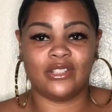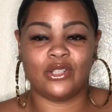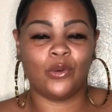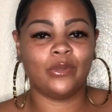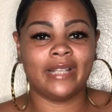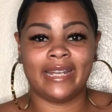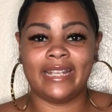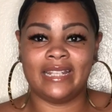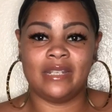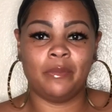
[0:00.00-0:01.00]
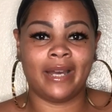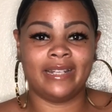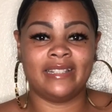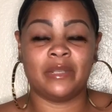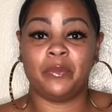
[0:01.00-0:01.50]
Don't let
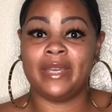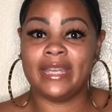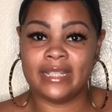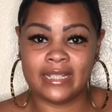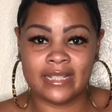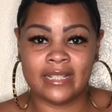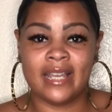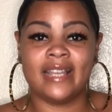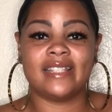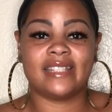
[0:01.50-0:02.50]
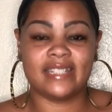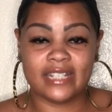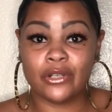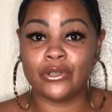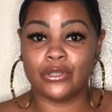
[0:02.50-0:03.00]
anybody's opinion
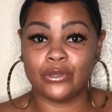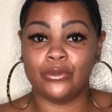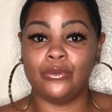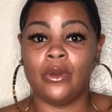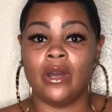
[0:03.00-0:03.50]
steer you